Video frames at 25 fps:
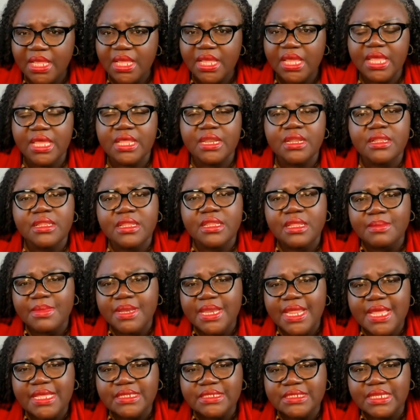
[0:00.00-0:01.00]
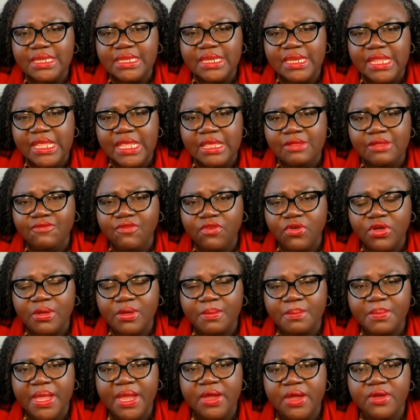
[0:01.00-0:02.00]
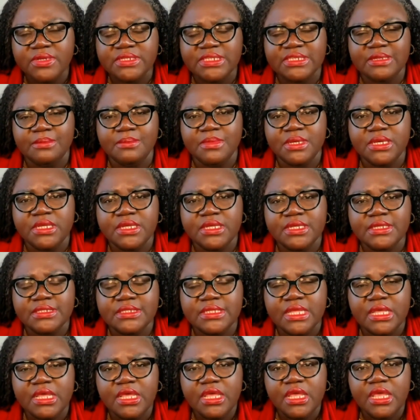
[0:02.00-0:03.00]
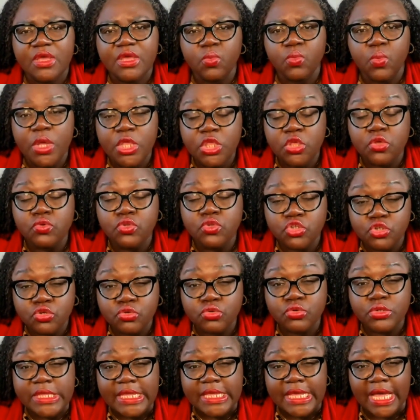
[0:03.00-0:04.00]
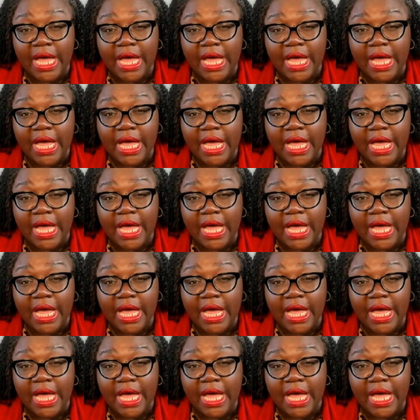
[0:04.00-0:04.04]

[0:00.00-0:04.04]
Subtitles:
It eliminates the need for comparison because when you truly